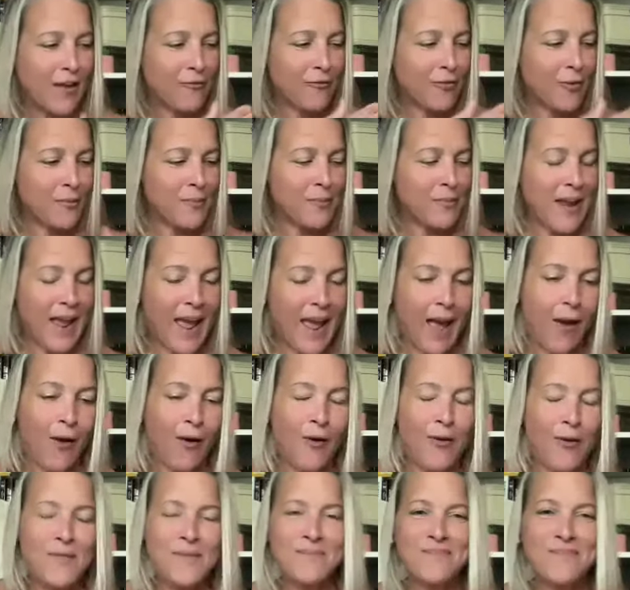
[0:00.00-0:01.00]
from
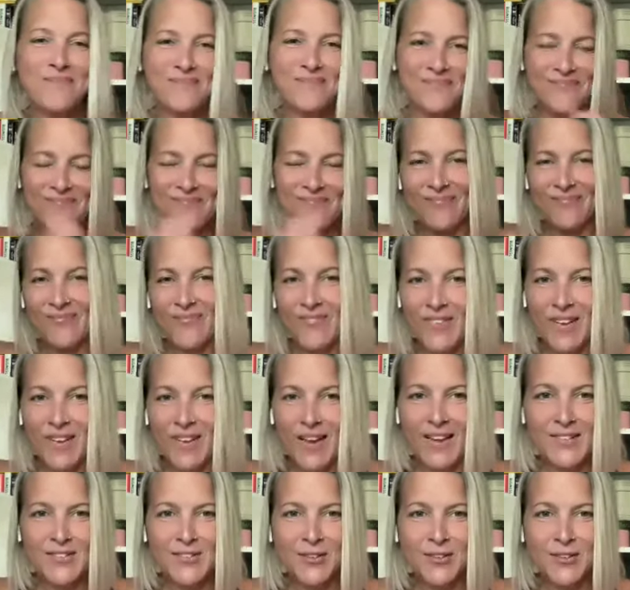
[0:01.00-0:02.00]
now
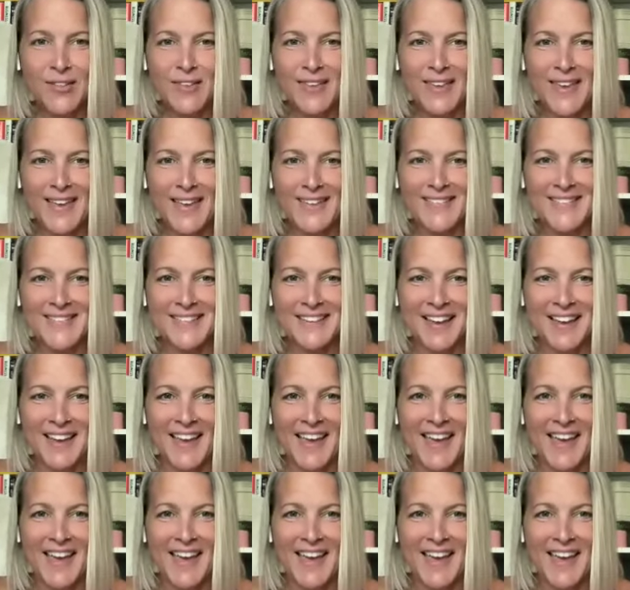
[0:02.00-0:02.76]
until the end.